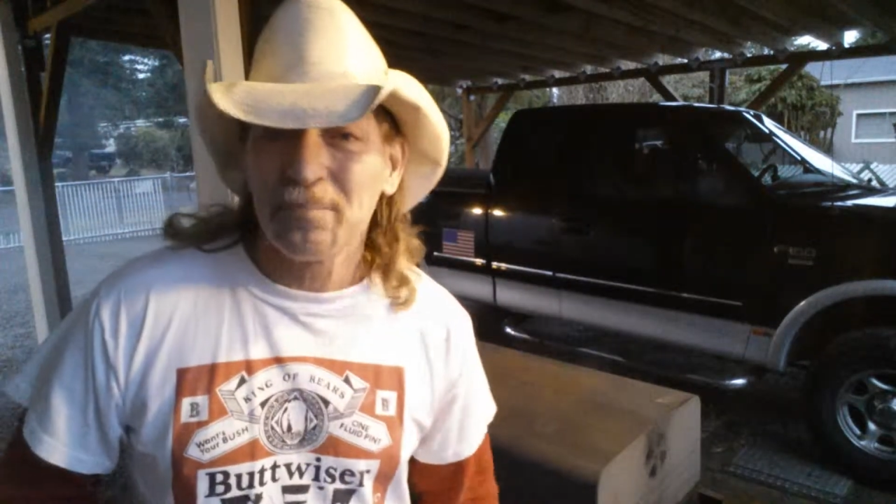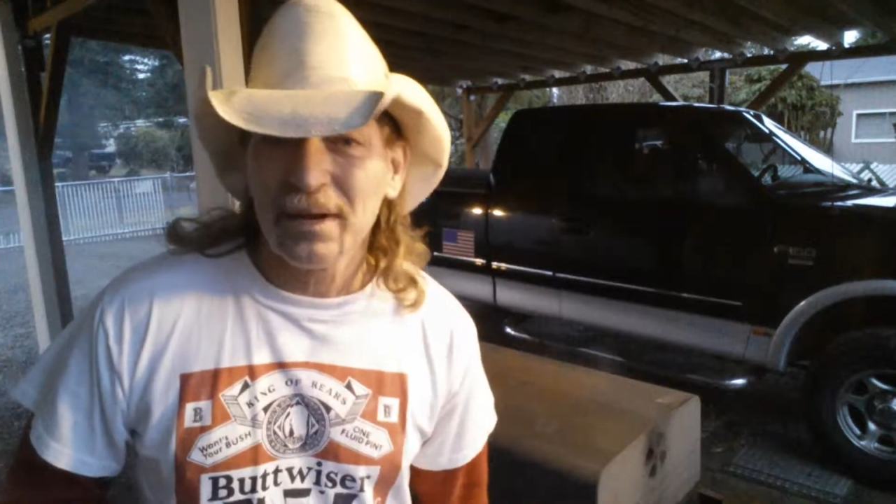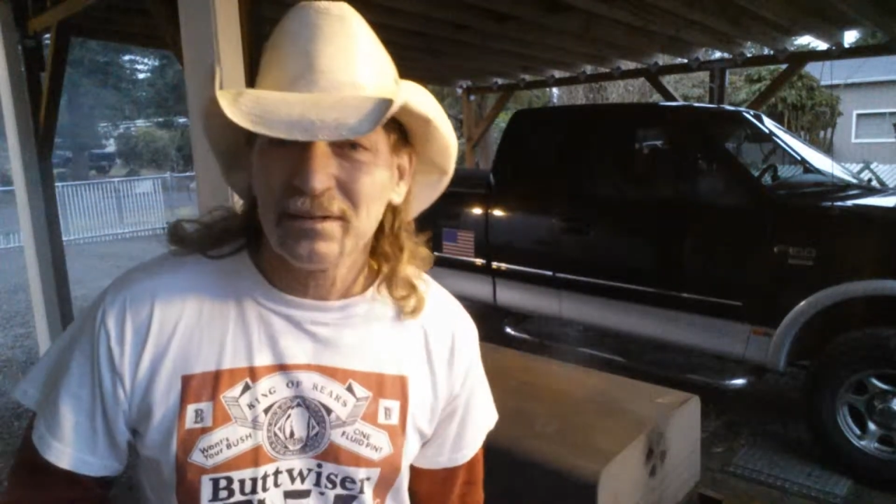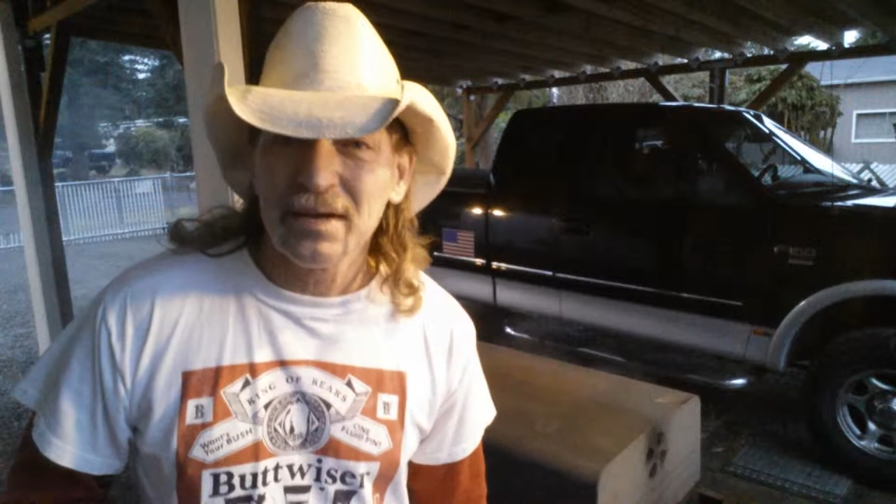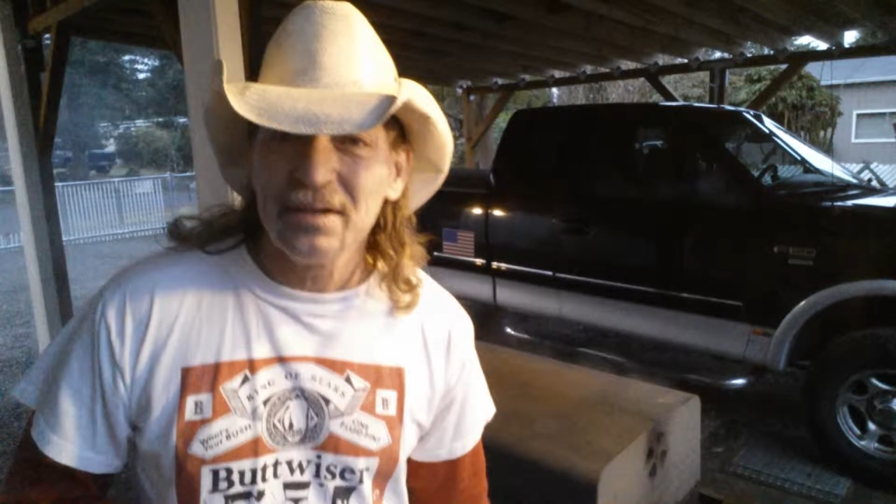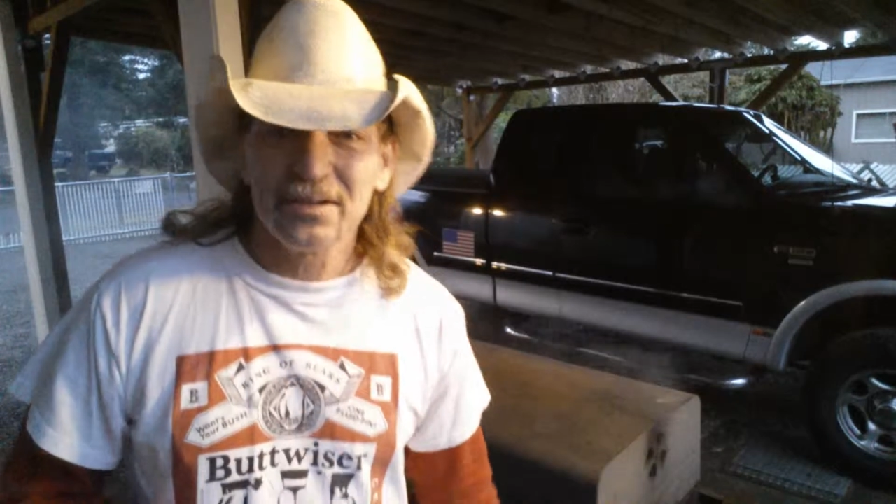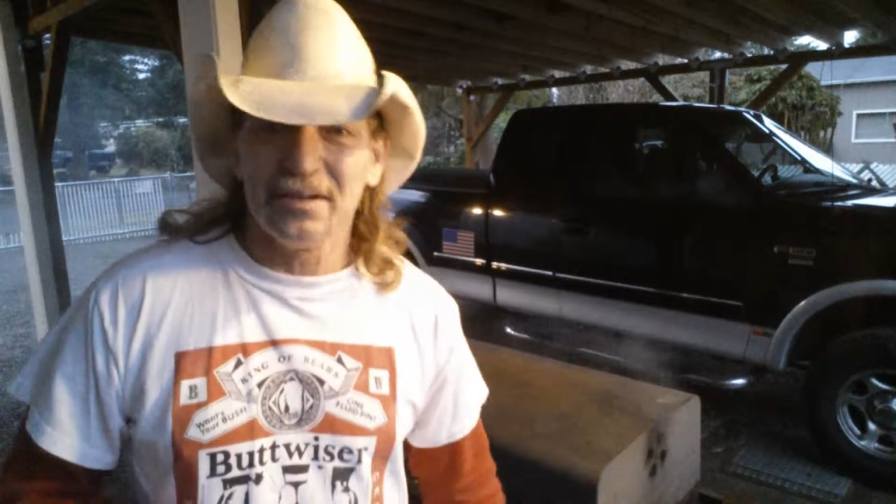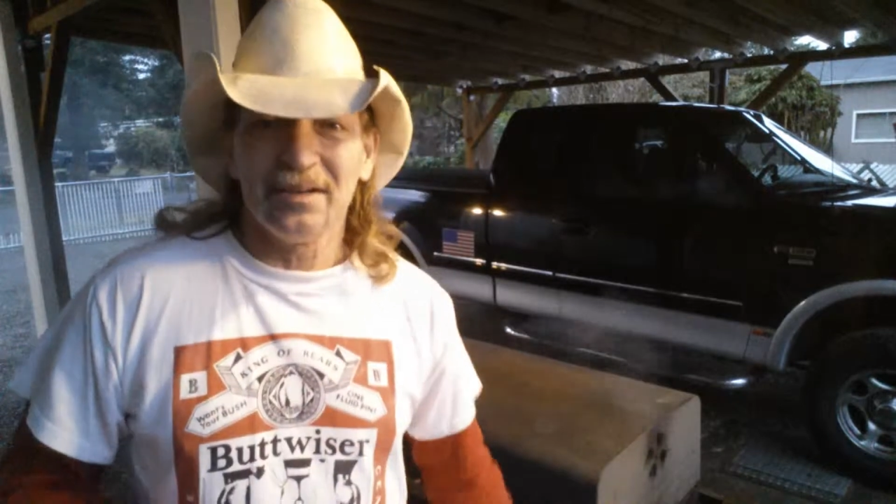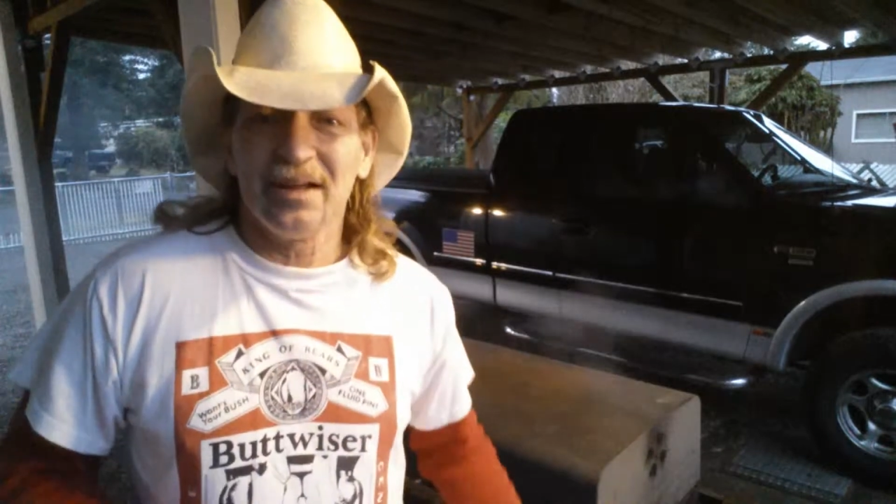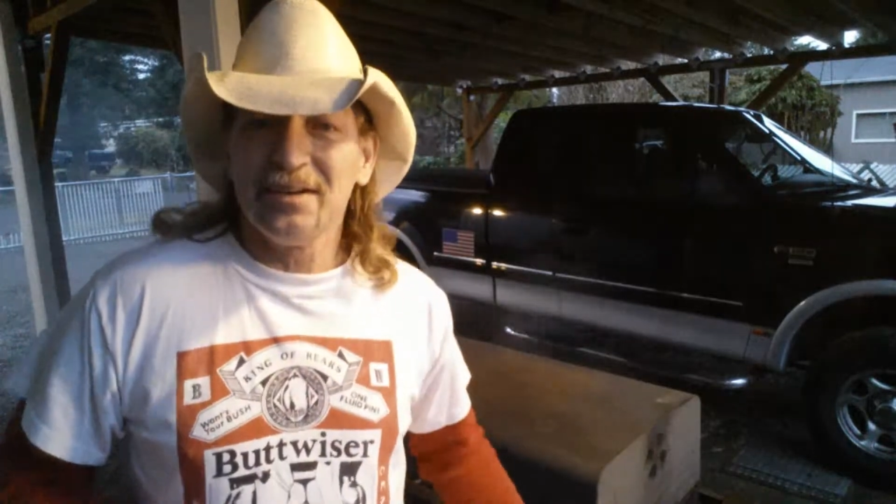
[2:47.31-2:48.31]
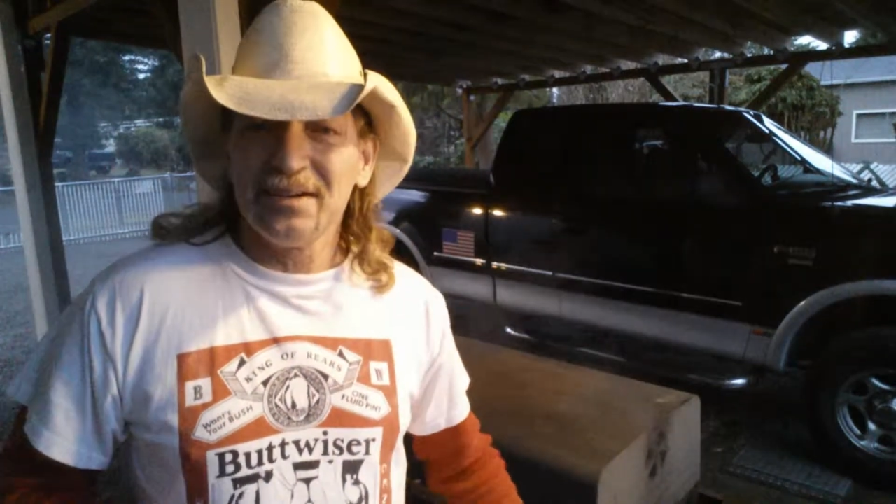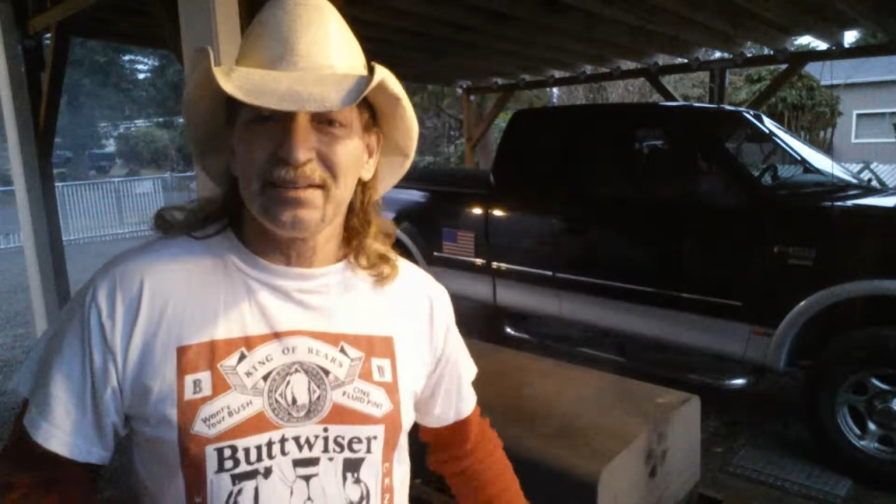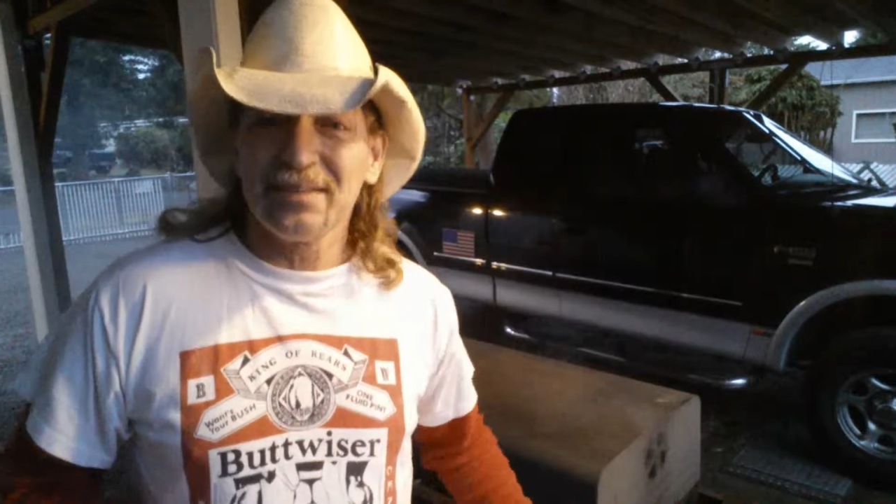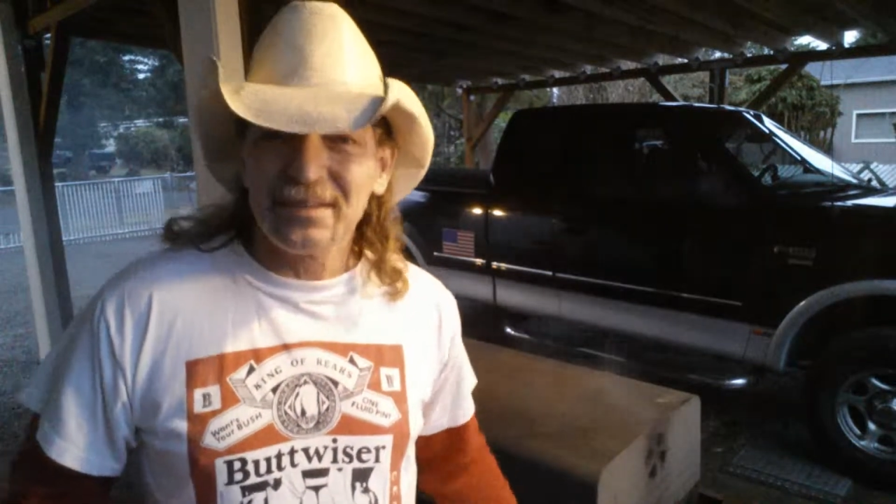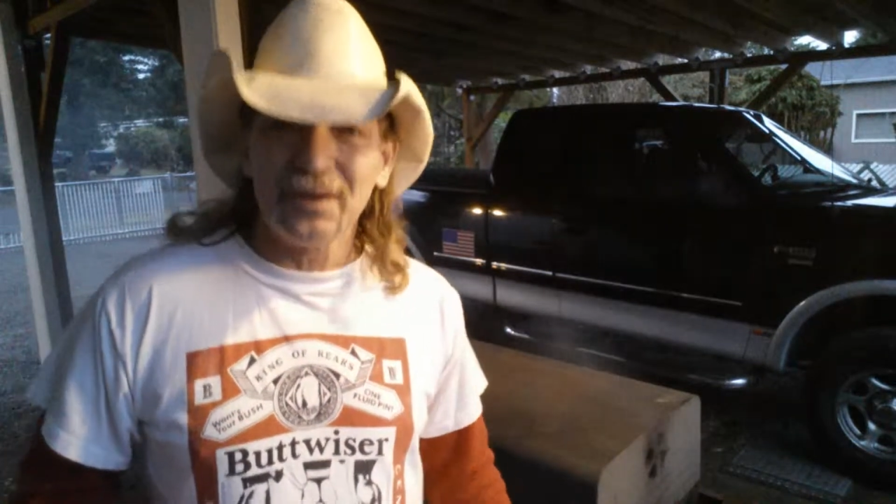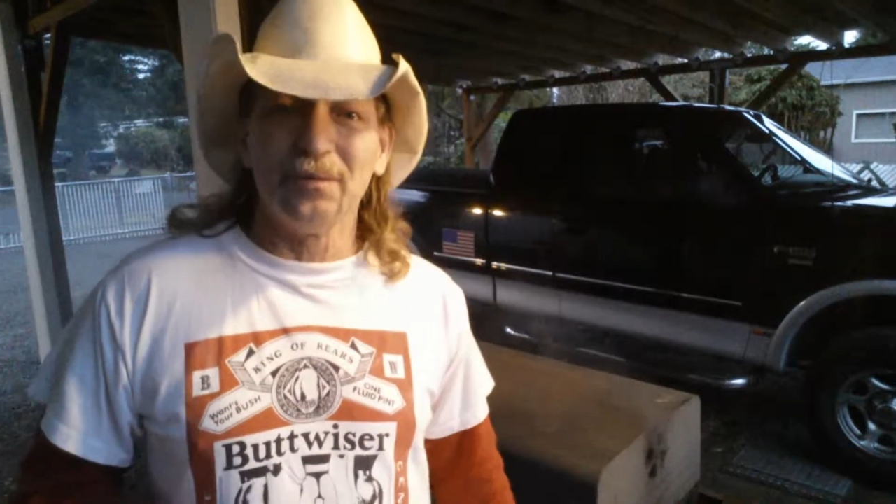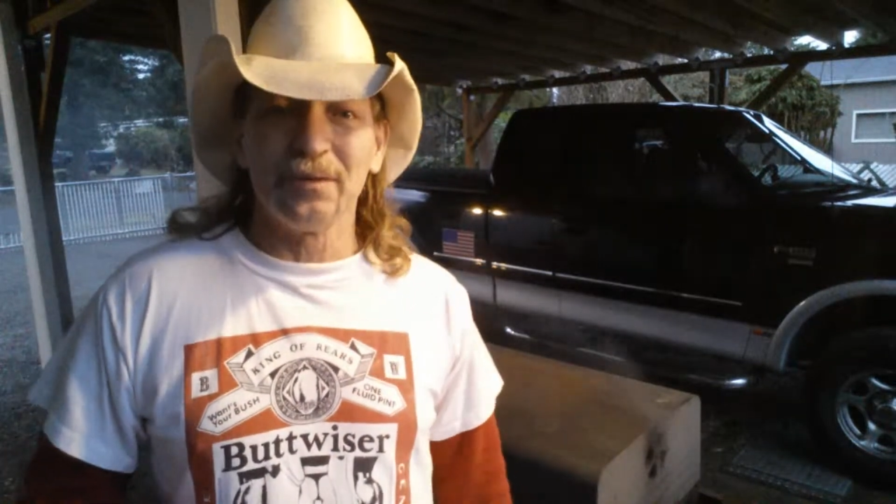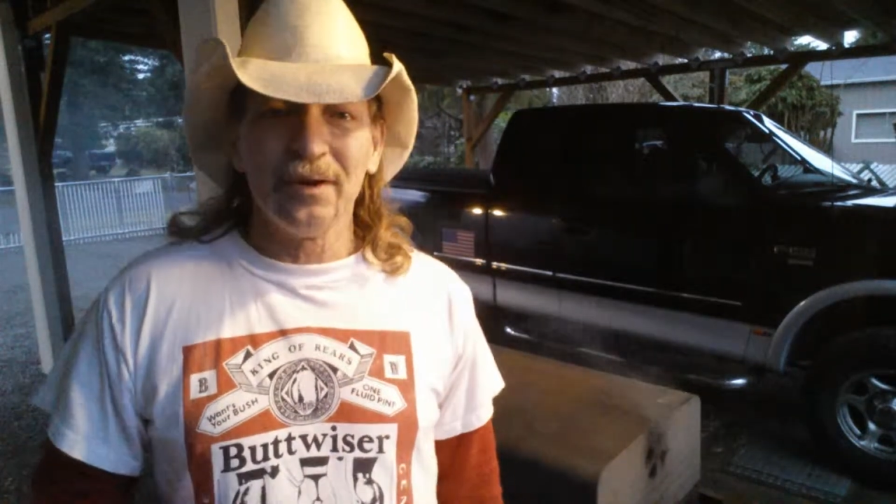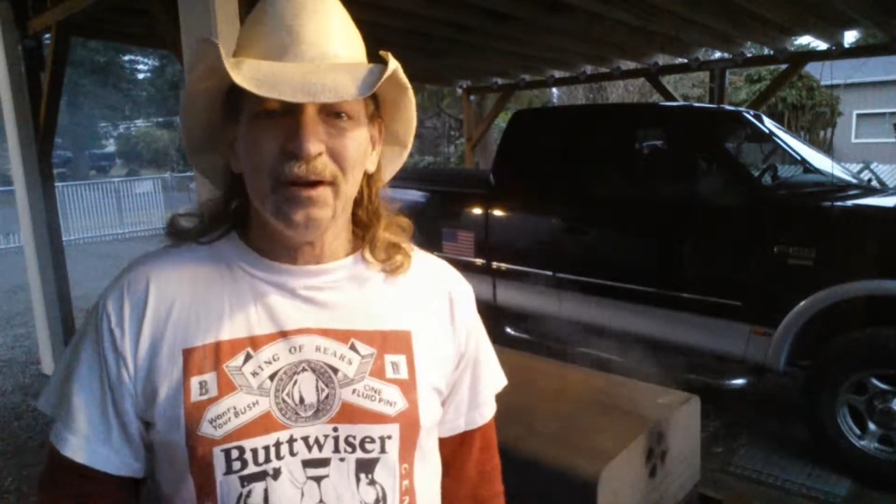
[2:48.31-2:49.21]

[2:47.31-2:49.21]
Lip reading: pay attention. They just don't.